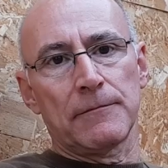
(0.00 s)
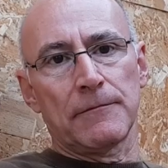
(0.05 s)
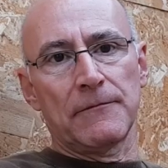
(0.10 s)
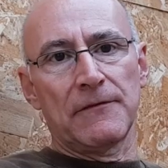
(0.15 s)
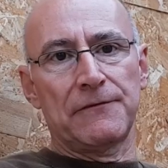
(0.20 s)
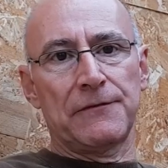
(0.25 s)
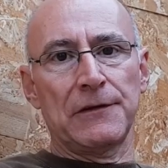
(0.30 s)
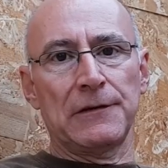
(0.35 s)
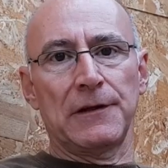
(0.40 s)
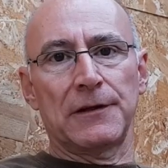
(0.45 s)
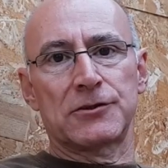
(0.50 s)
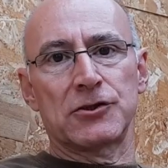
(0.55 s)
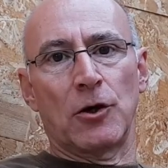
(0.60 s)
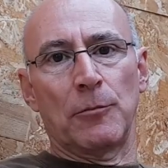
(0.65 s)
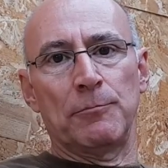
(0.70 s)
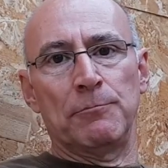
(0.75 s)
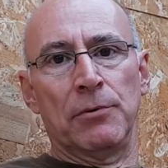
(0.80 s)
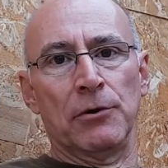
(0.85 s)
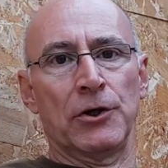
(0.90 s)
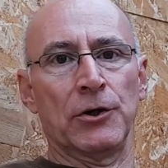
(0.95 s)
Fill the
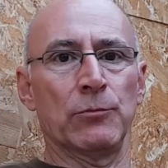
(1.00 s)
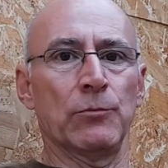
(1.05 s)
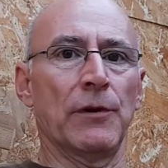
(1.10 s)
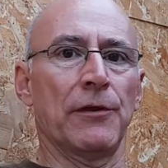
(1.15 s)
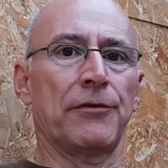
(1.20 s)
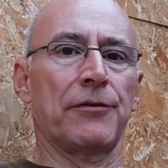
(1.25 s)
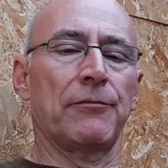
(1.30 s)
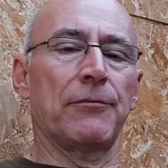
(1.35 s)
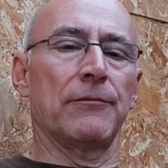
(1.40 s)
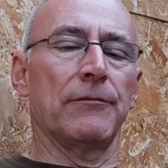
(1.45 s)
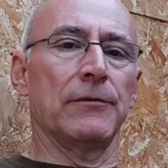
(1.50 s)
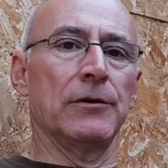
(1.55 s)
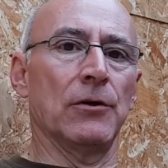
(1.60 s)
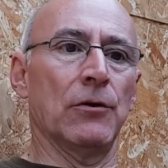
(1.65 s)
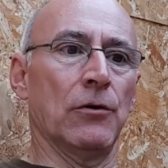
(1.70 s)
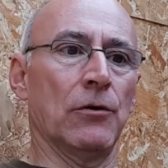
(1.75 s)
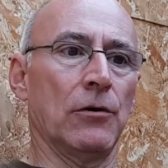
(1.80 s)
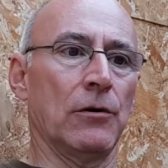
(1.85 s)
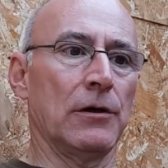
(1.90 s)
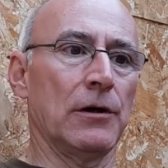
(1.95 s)
top bucket with
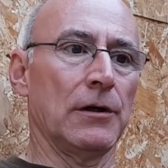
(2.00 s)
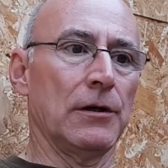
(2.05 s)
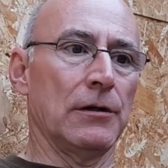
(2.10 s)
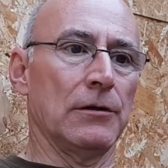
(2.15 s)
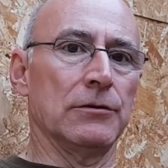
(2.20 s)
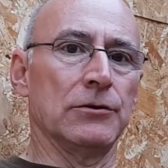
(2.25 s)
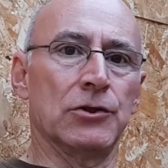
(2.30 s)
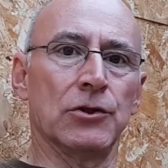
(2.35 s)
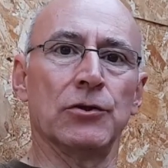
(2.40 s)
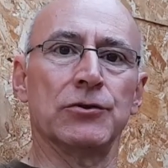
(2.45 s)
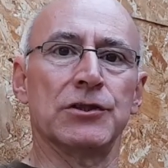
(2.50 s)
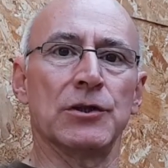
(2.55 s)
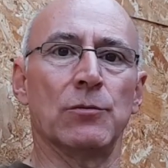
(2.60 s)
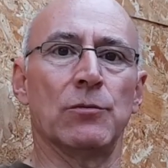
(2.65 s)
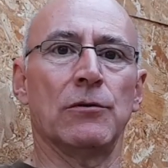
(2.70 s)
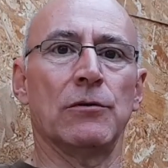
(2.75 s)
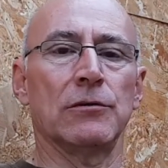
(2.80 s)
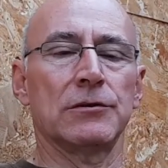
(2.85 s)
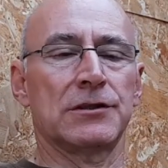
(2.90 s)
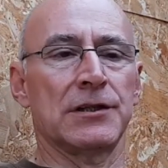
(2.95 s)
your dirty
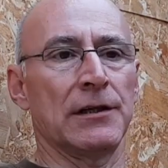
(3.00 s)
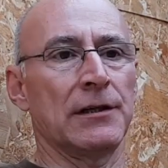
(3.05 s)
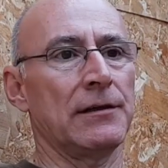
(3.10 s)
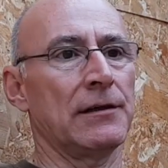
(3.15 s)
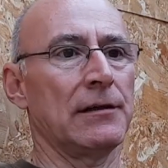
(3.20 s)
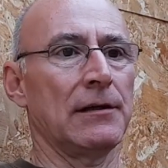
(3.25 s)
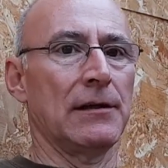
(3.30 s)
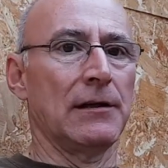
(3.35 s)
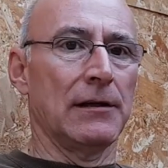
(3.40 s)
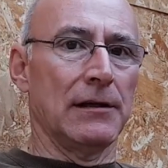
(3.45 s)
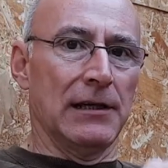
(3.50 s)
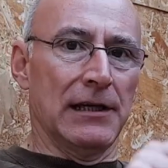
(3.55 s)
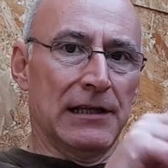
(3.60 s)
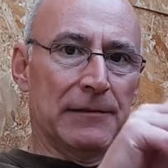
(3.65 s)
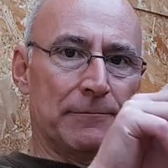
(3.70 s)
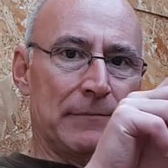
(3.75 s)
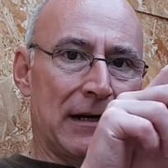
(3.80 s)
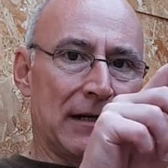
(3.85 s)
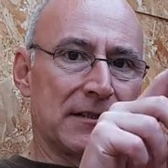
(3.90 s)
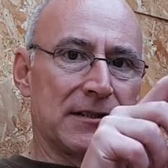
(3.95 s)
water.
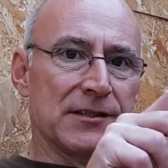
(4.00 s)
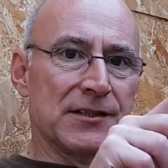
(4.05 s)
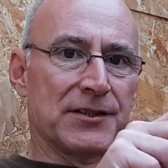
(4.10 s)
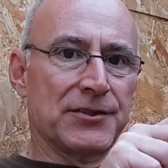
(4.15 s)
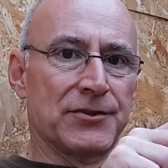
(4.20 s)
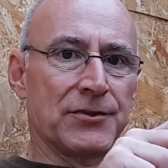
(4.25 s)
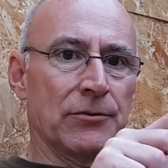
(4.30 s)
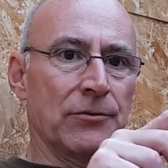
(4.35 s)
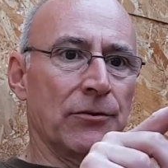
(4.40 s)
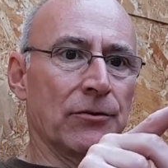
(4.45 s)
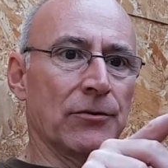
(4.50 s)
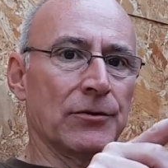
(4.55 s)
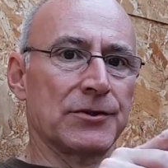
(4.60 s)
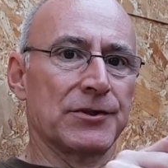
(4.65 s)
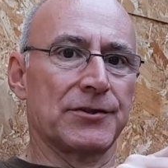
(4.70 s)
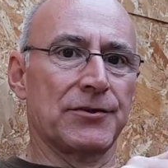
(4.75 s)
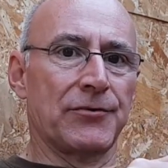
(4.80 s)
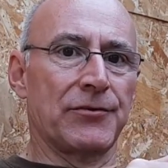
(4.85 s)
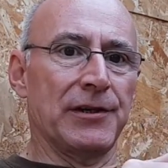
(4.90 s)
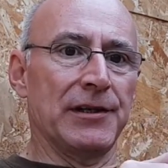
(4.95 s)
It passes through
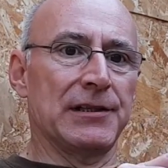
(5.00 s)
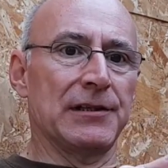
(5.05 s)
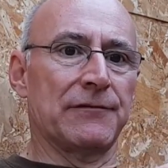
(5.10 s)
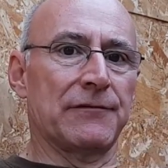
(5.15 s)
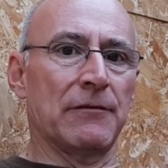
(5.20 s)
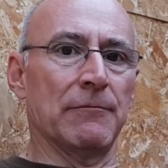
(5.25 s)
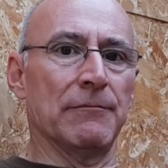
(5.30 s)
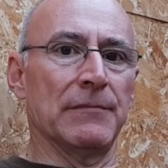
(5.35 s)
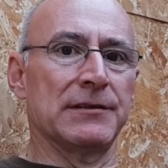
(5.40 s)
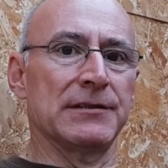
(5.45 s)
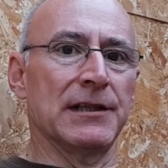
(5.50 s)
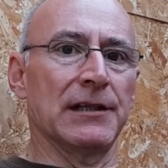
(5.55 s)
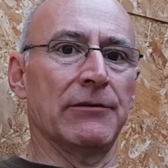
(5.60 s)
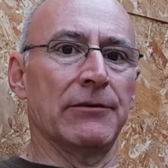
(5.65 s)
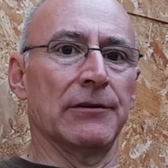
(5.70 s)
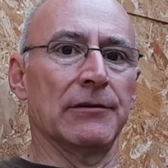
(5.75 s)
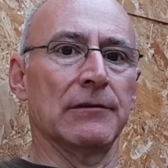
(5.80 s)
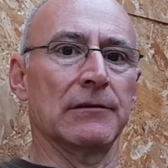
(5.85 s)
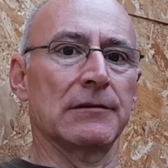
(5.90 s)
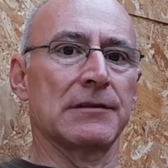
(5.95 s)
those 3 different
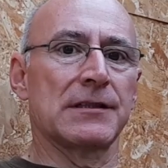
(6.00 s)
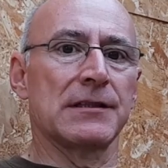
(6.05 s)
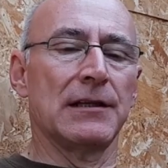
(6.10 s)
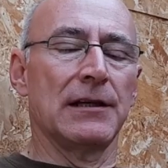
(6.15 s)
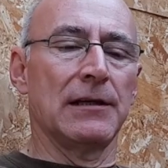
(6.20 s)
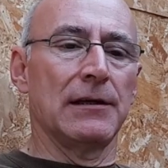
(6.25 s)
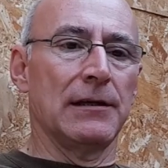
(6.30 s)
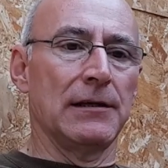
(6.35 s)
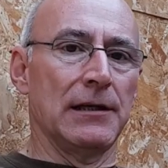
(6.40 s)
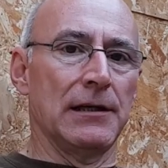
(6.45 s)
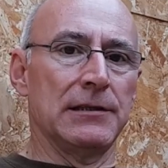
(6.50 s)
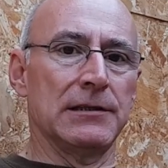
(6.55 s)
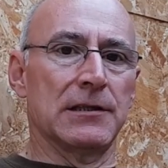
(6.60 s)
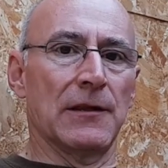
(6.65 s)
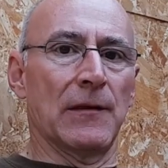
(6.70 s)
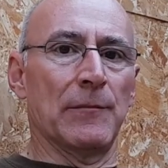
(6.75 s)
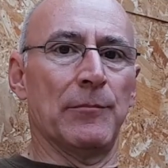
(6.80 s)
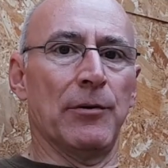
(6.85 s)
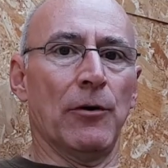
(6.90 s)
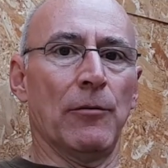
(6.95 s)
materials into
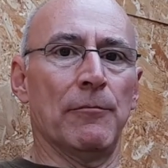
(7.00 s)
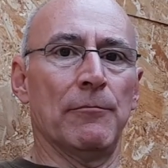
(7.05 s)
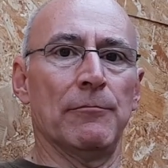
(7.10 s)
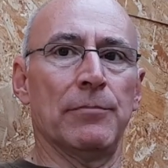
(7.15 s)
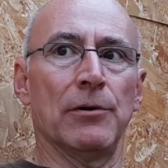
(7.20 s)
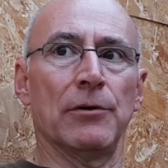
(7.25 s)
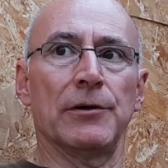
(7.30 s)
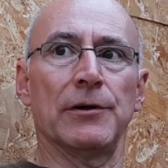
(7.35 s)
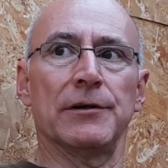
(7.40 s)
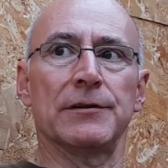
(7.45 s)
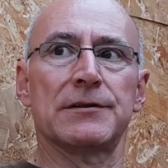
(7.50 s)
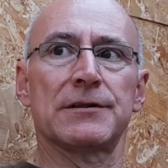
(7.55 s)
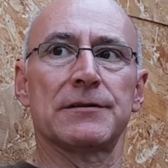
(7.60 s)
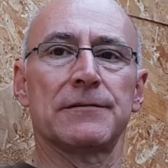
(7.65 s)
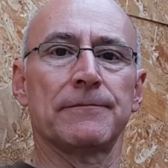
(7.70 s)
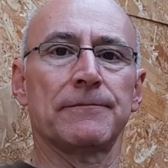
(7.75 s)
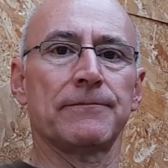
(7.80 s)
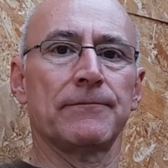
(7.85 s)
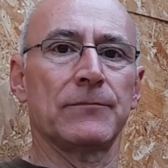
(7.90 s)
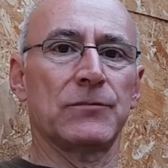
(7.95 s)
the bottom bucket,
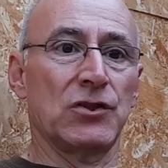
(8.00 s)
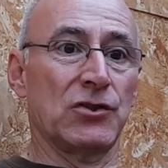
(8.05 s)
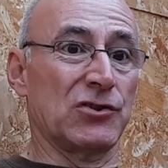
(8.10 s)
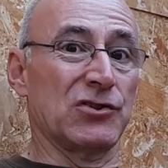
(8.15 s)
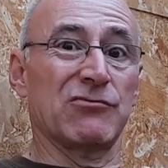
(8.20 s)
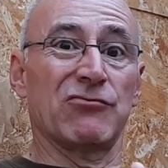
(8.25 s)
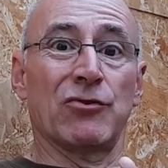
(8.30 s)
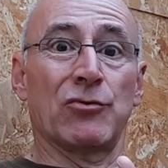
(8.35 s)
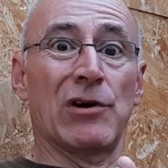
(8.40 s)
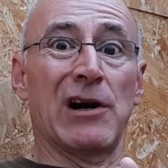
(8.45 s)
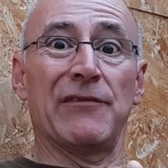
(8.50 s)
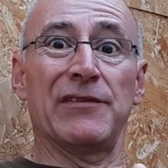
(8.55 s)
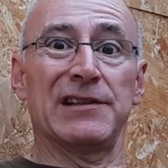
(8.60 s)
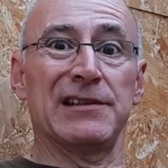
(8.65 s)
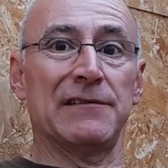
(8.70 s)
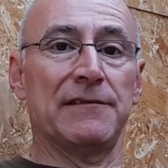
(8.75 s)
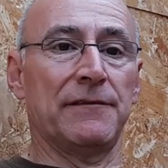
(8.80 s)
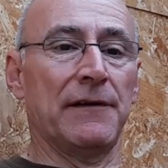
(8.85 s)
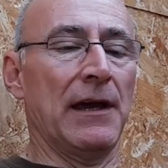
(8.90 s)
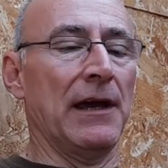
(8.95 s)
just gravity
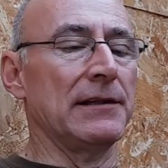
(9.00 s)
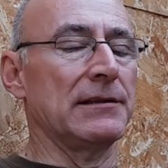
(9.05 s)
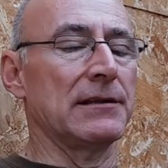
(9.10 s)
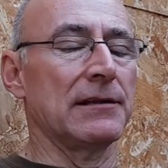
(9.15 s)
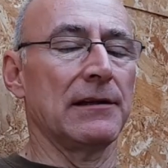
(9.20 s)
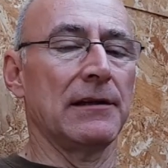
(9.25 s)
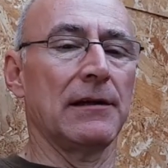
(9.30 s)
fed,